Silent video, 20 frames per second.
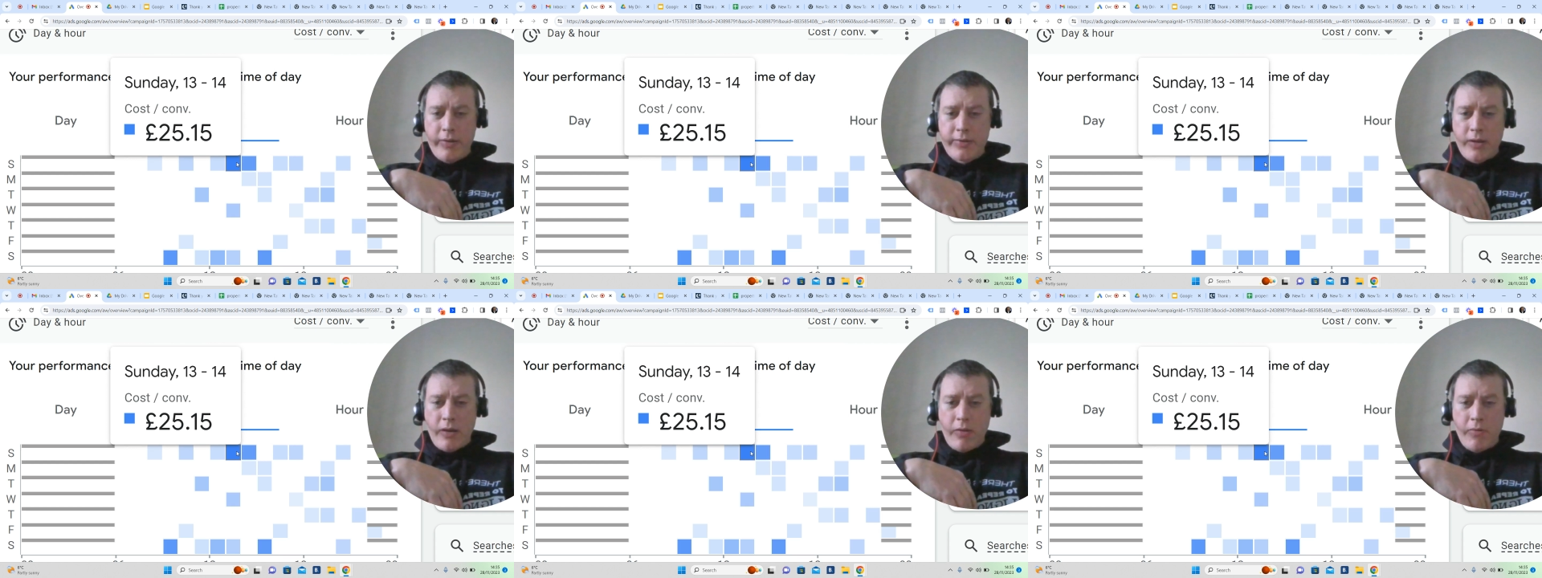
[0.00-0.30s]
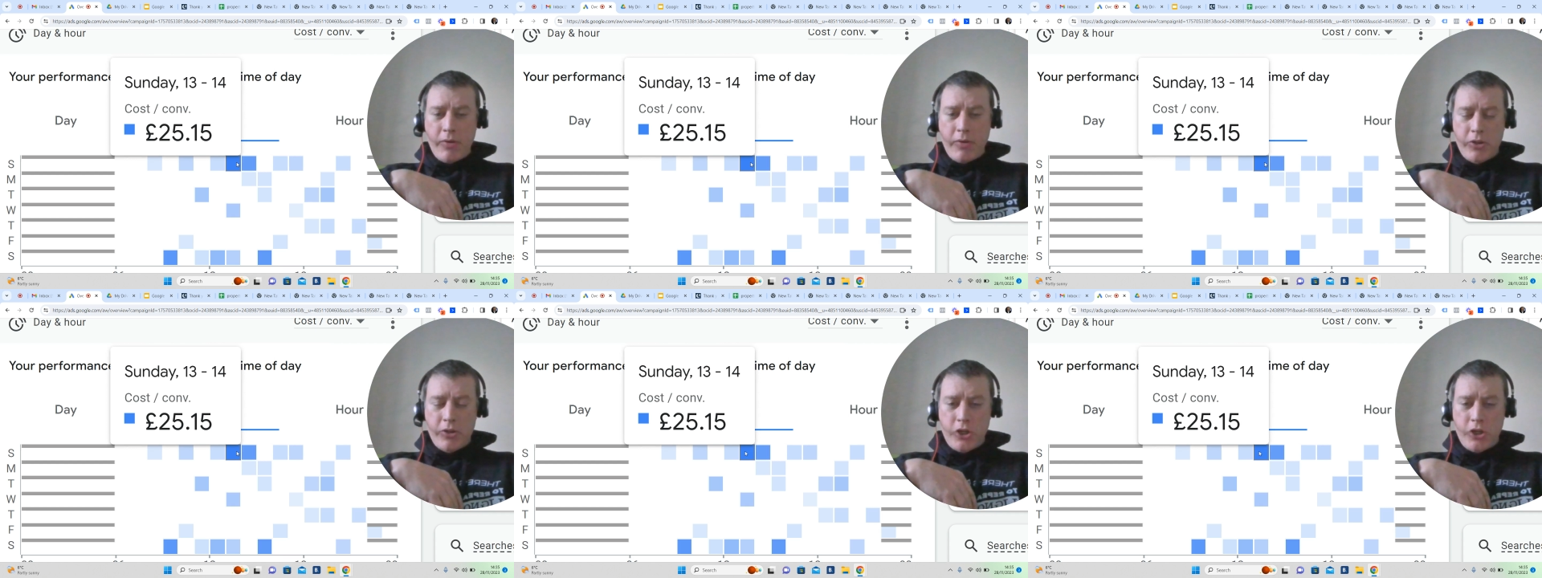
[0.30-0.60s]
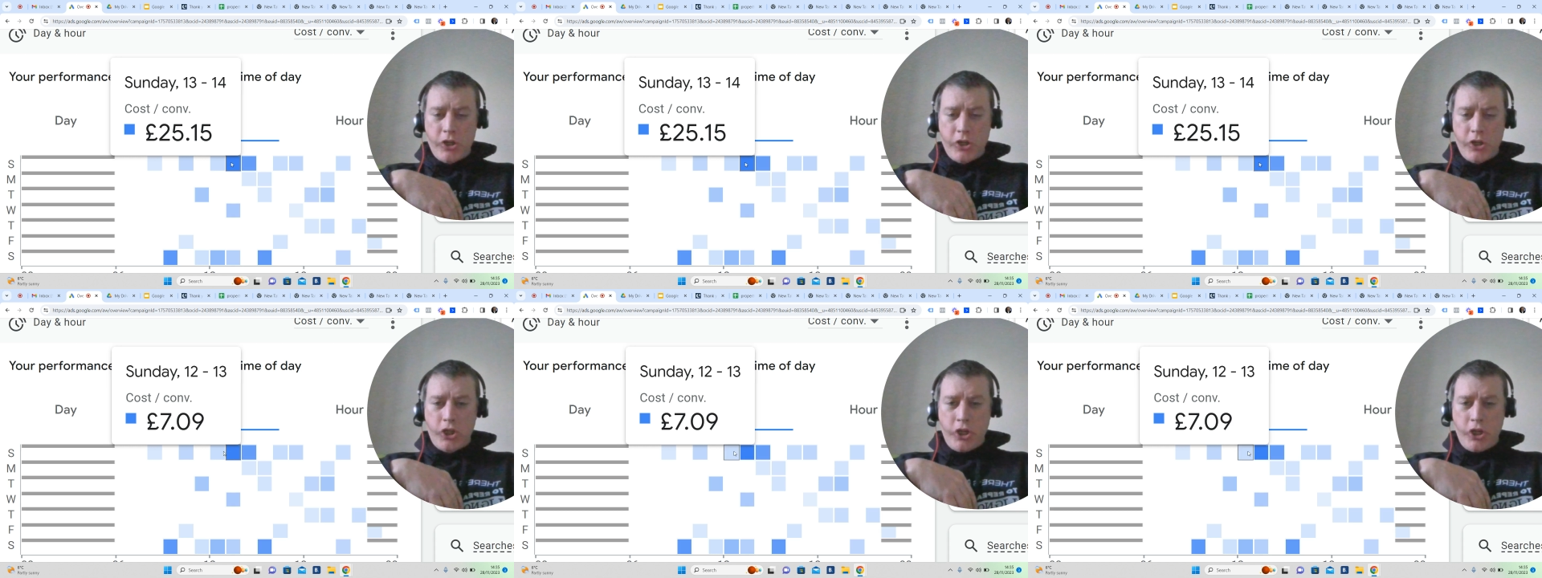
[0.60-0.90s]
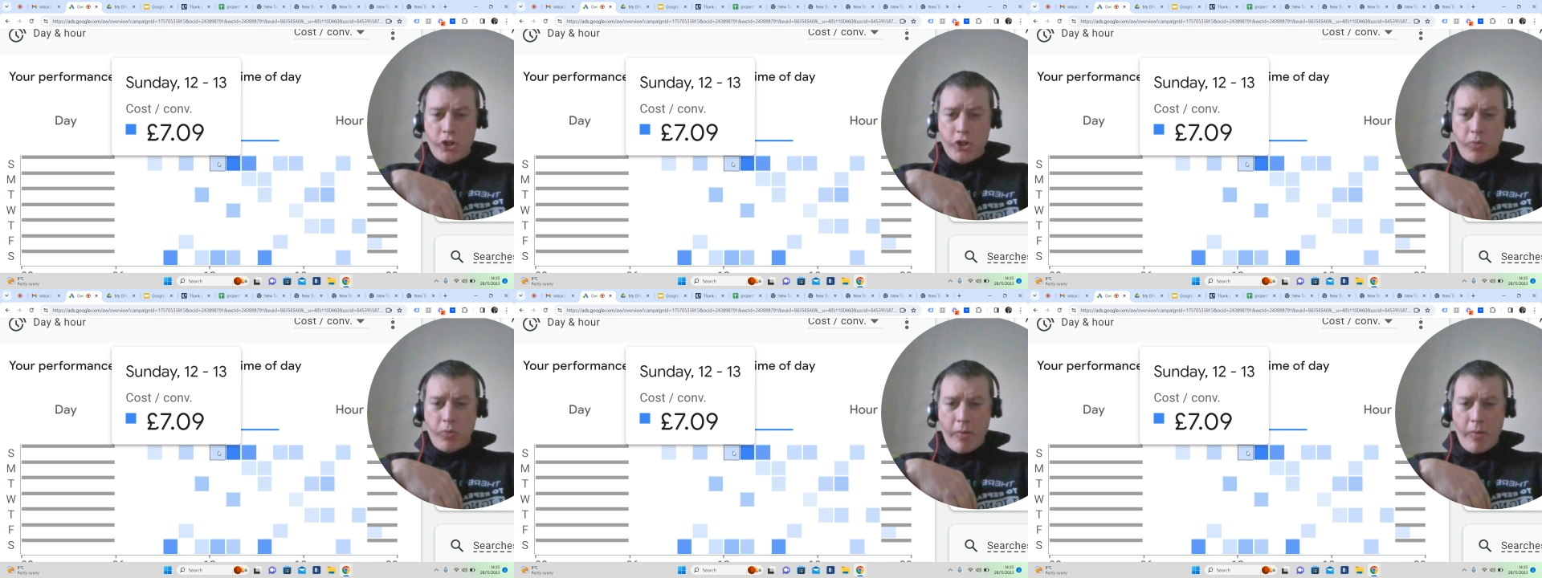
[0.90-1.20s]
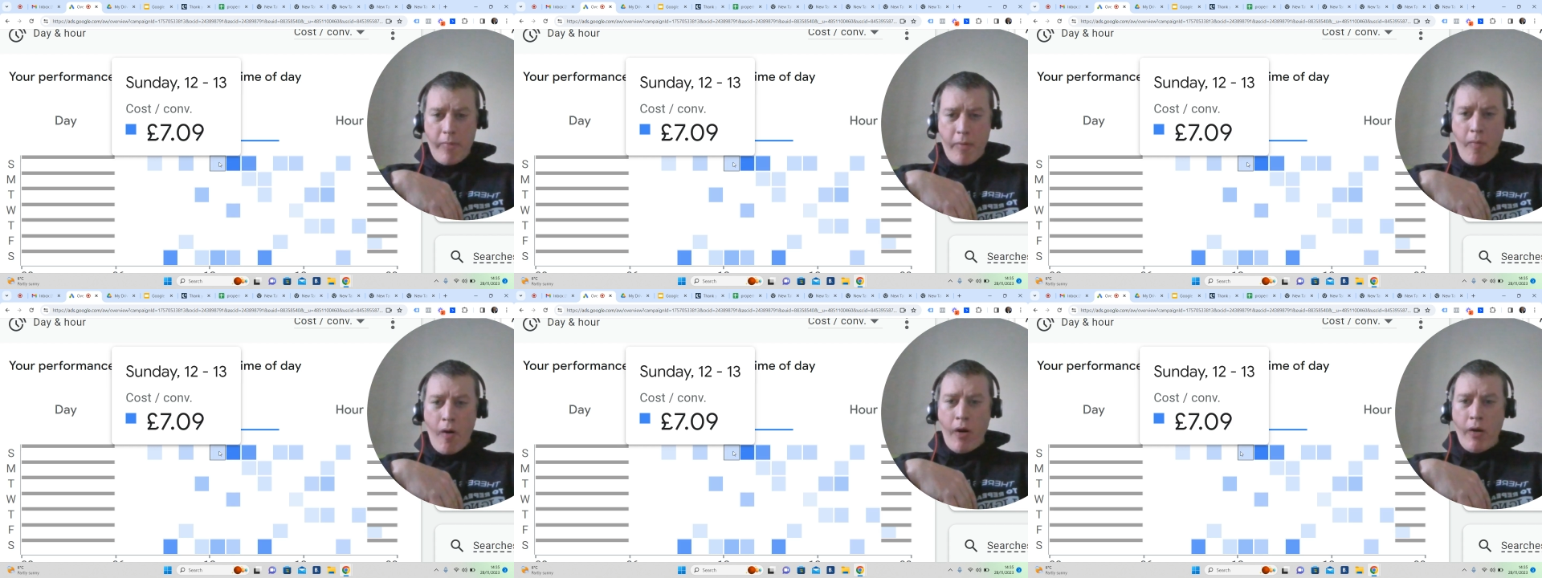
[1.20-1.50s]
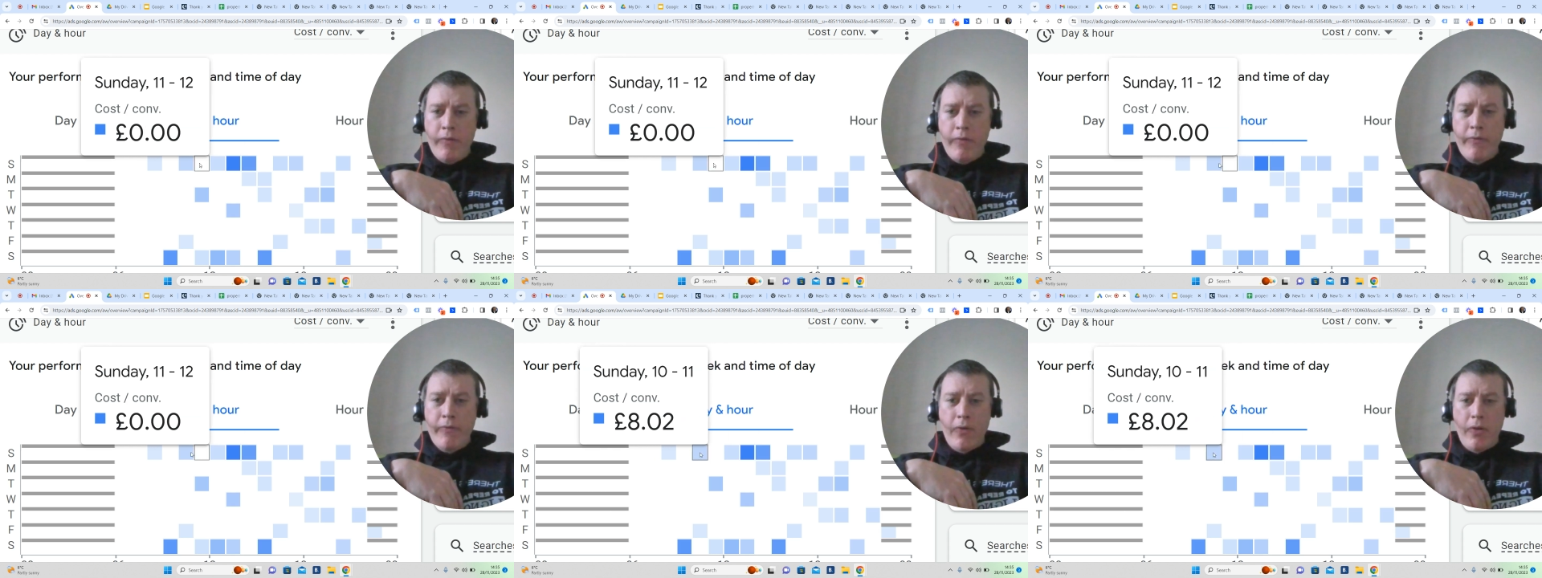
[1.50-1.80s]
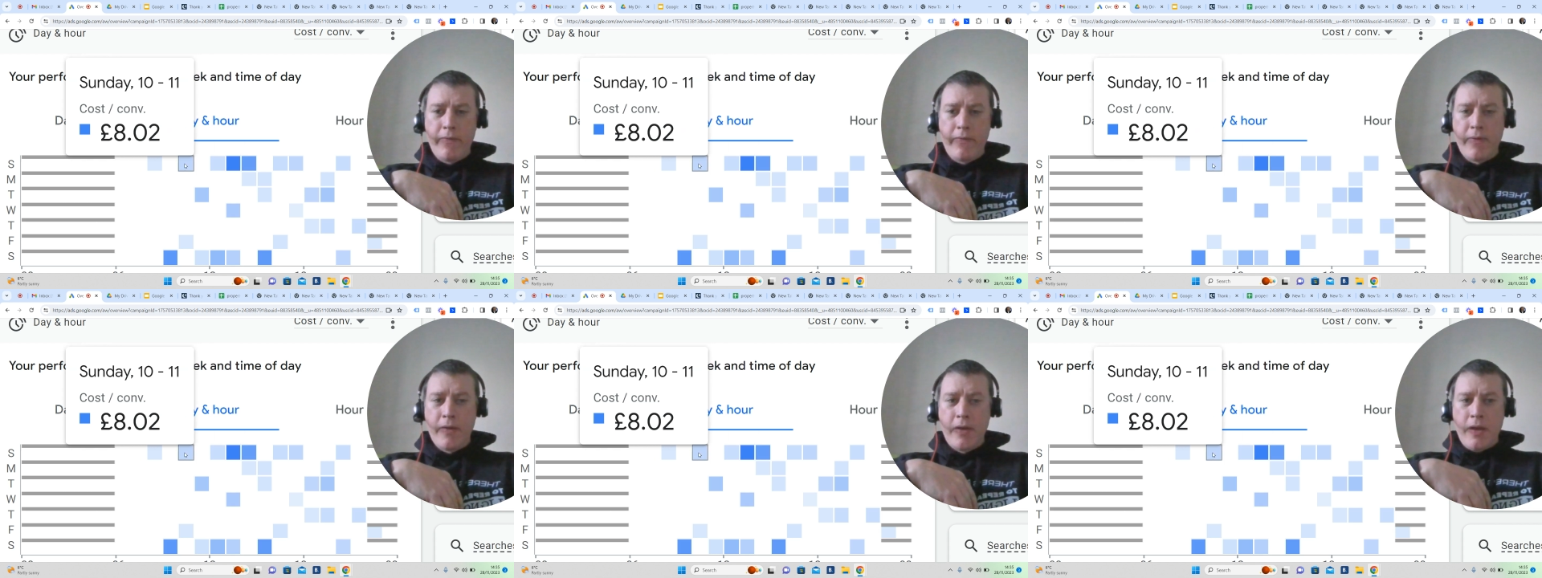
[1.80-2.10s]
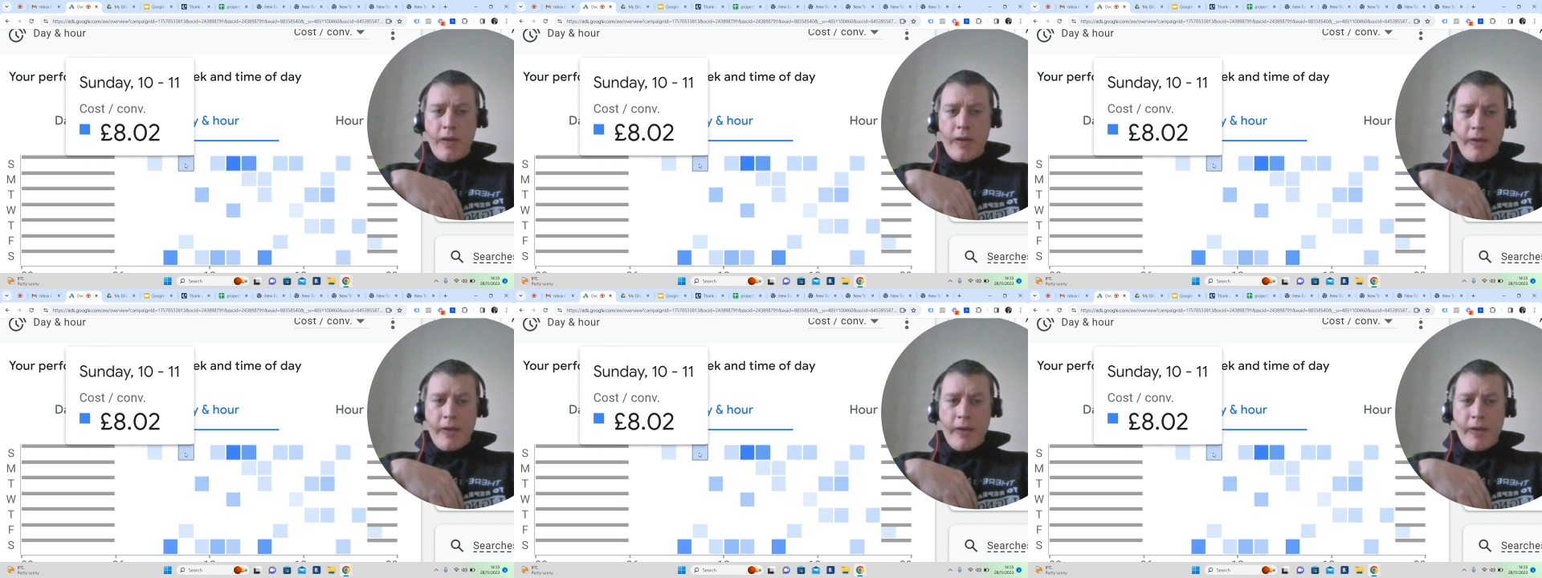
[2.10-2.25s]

So you just want to be mindful of,